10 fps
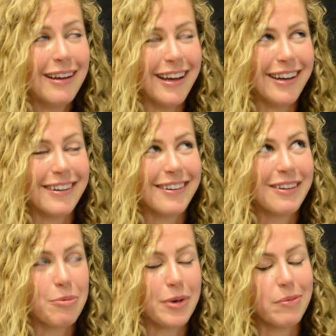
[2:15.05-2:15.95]
And
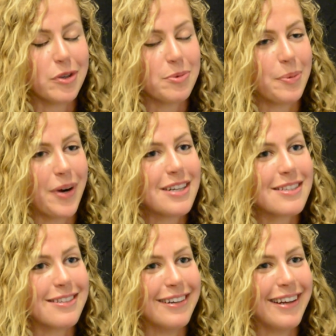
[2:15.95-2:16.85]
when you have multiple
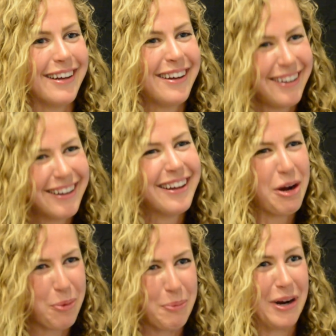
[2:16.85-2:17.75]
practices in a day,
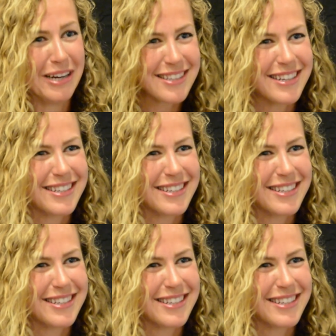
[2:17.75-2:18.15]
one practice at a